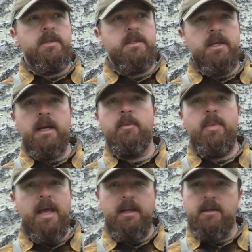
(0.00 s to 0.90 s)

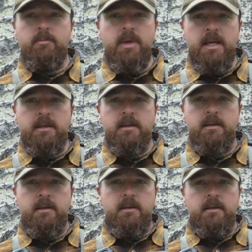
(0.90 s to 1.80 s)
syncopated beat.
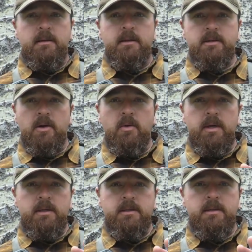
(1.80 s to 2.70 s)
It's
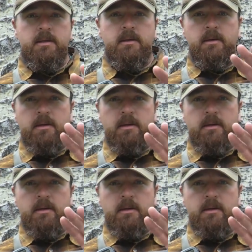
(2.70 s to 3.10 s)
always